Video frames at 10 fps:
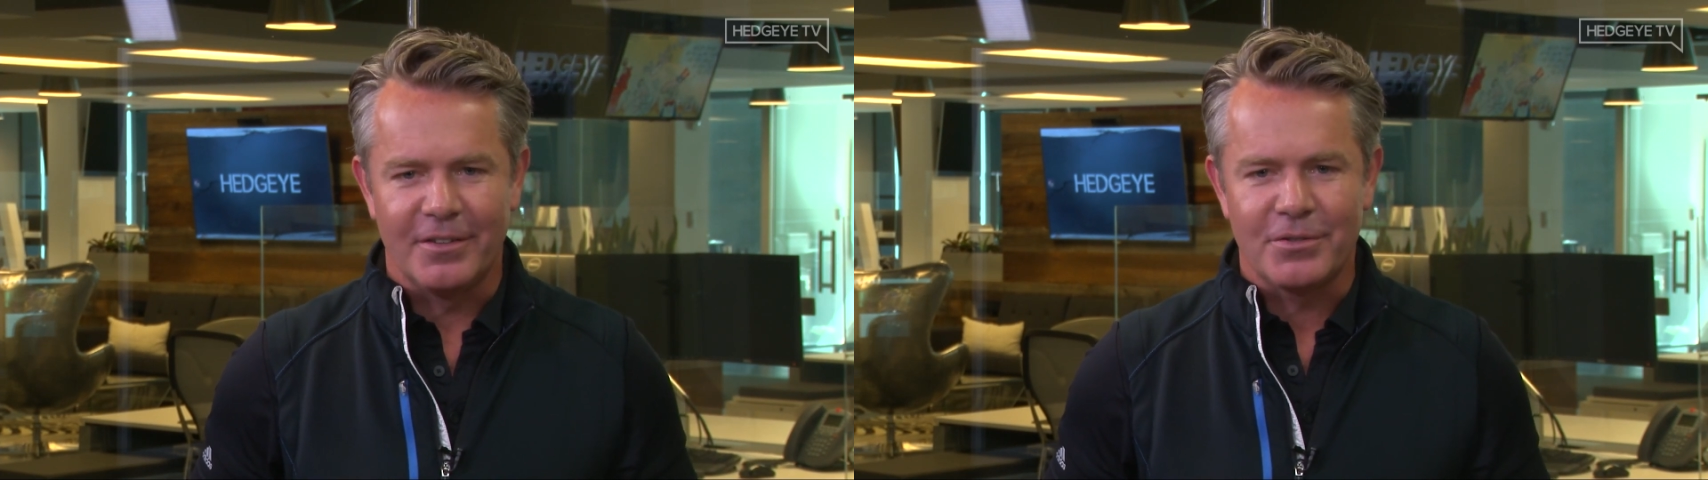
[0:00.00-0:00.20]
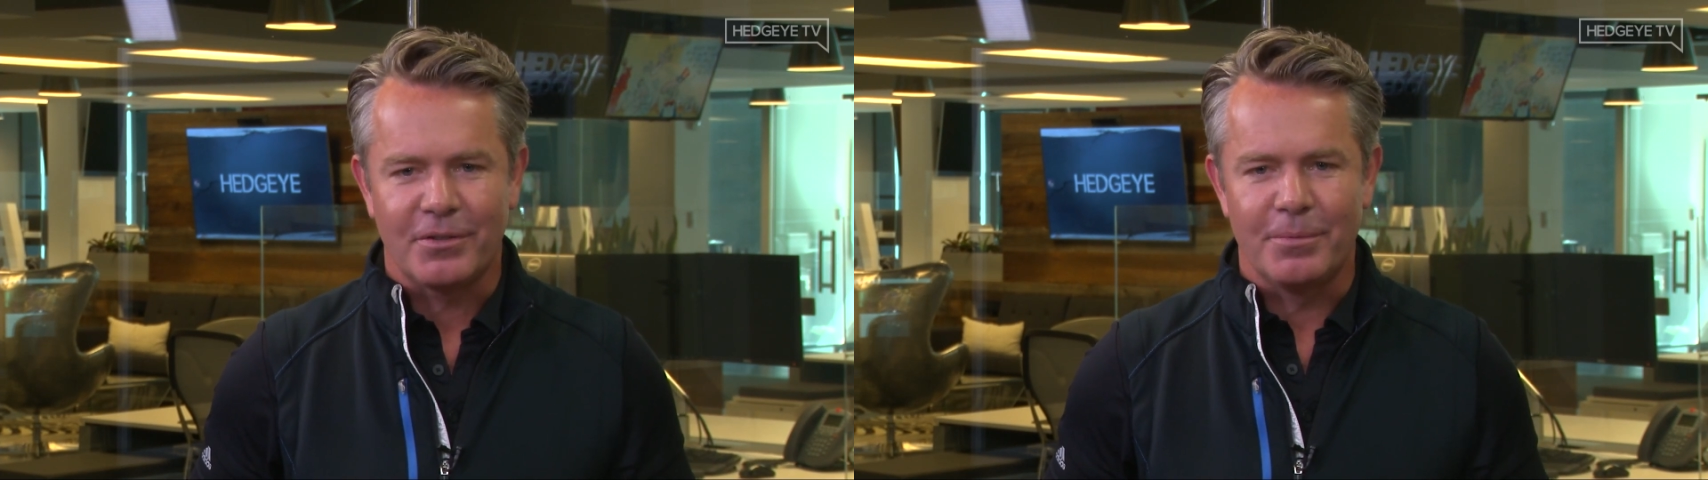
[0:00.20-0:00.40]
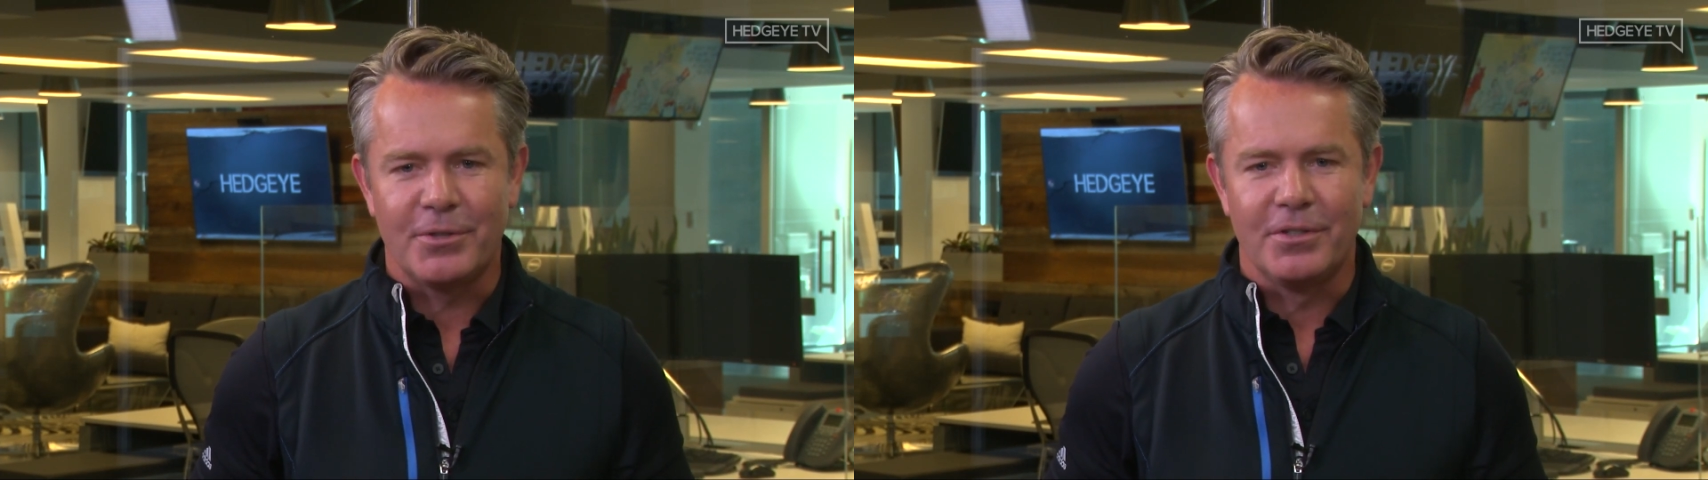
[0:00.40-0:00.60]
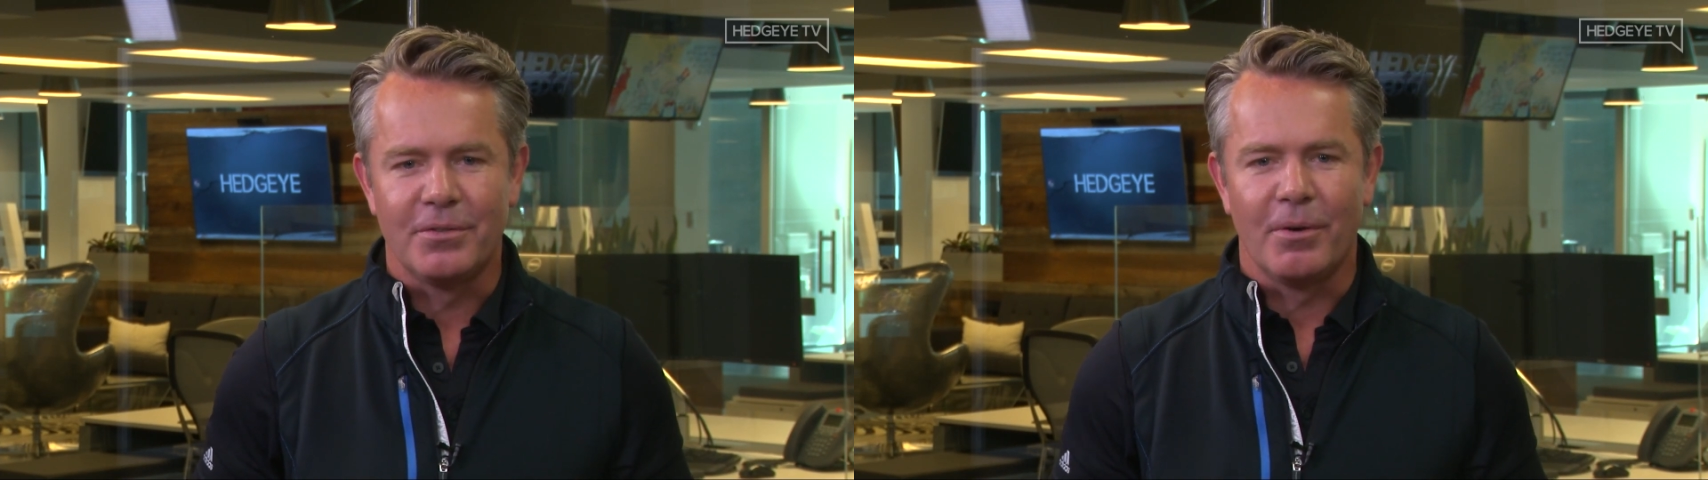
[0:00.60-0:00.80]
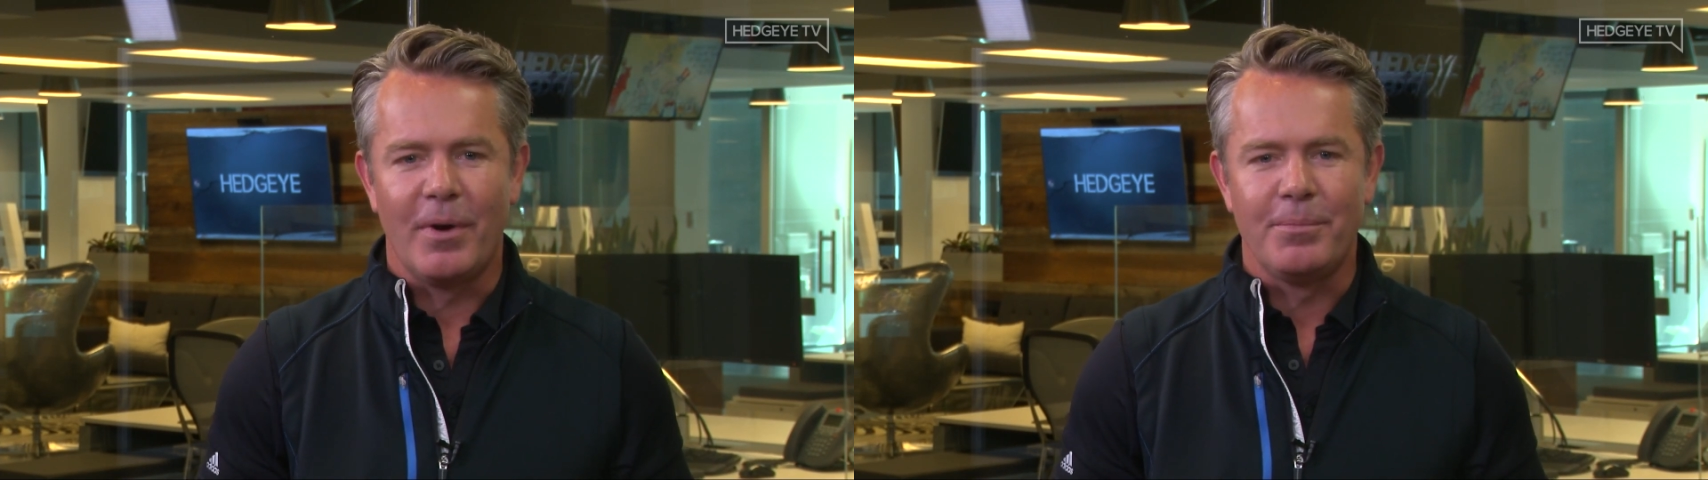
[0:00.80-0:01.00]
description to
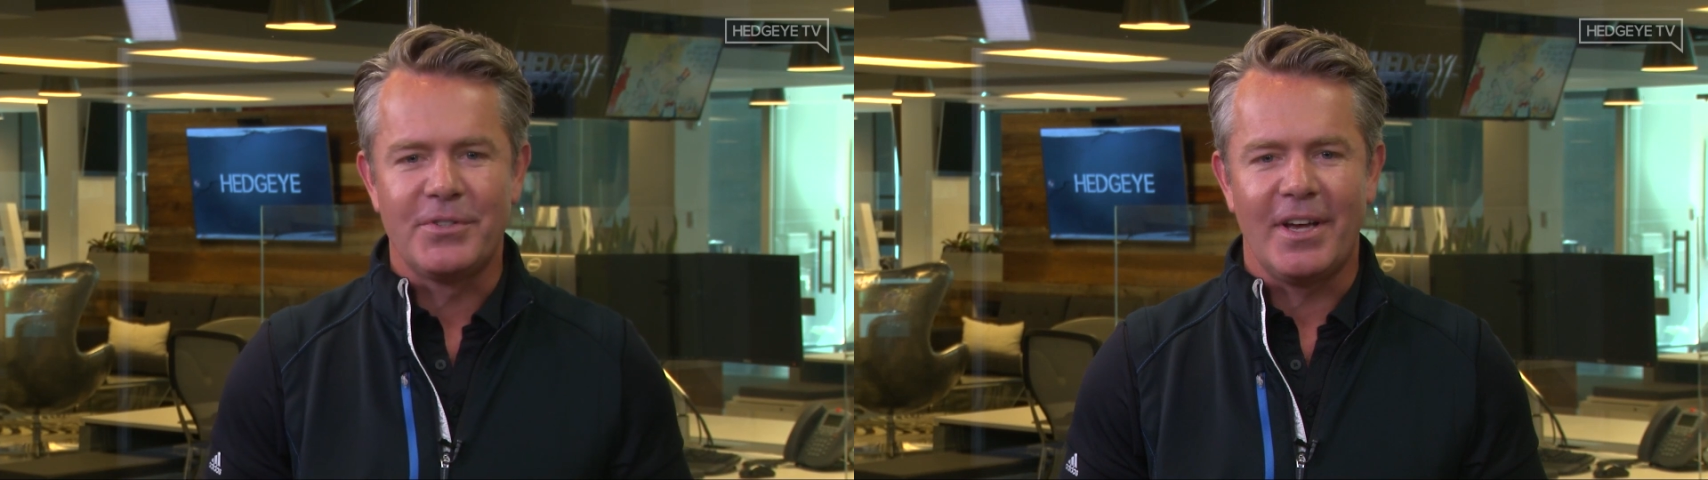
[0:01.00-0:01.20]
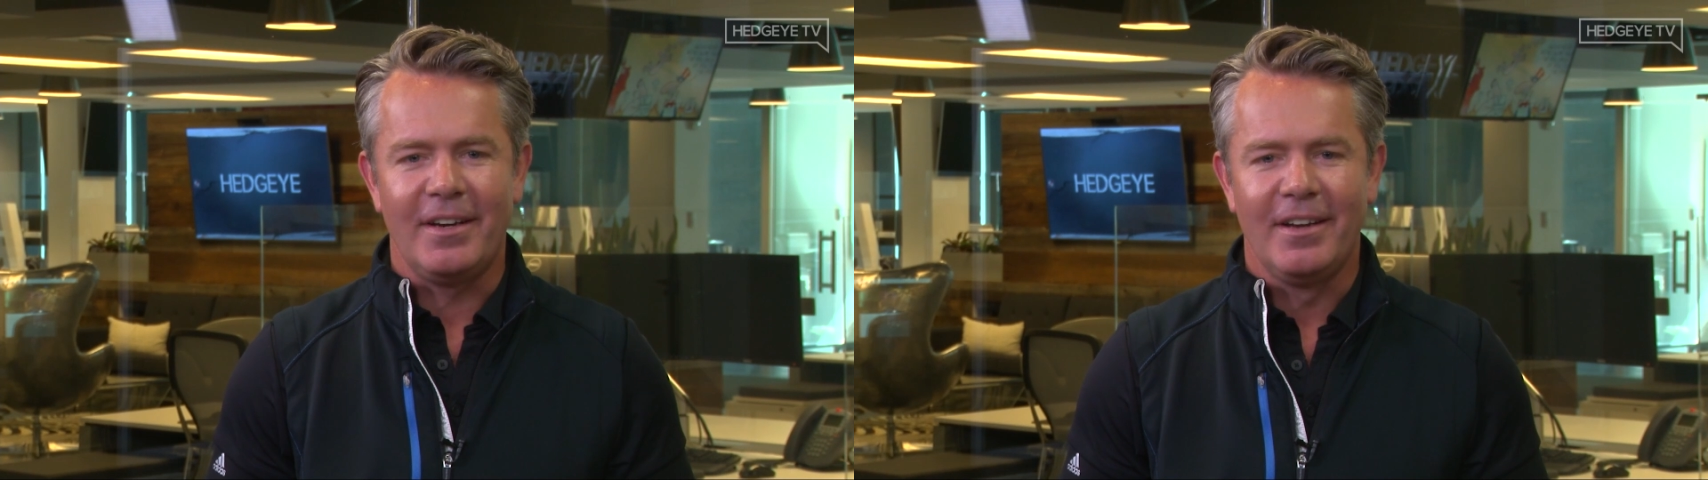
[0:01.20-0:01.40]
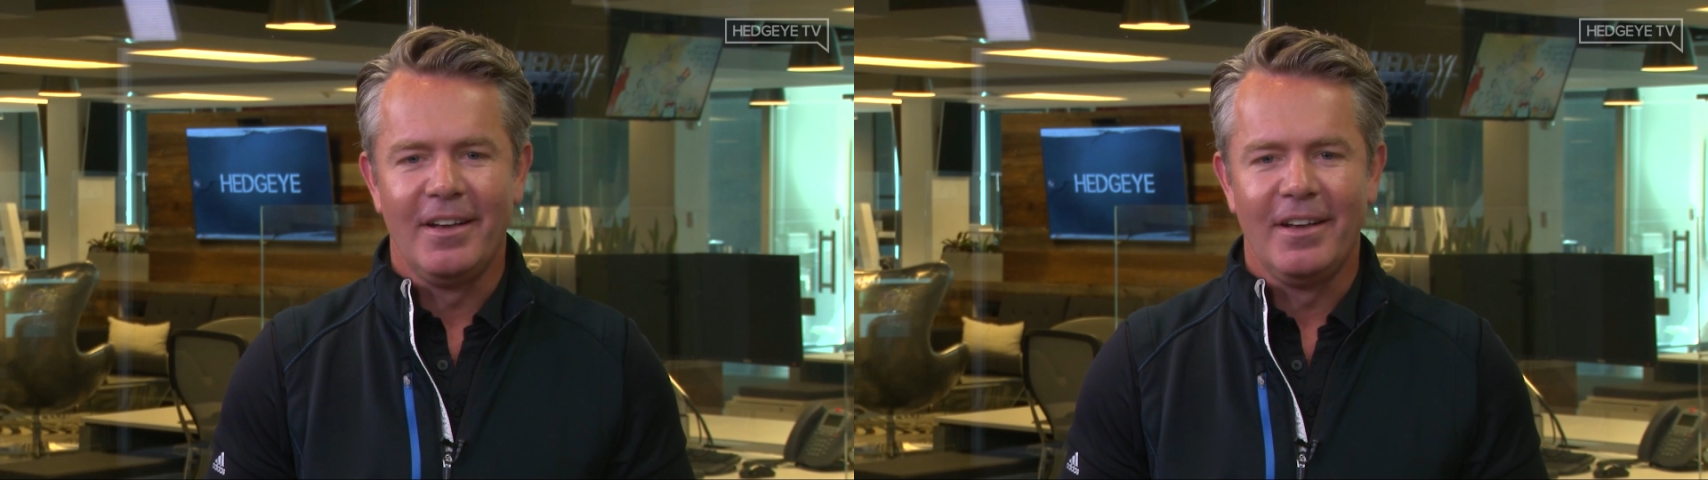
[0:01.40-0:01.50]
our website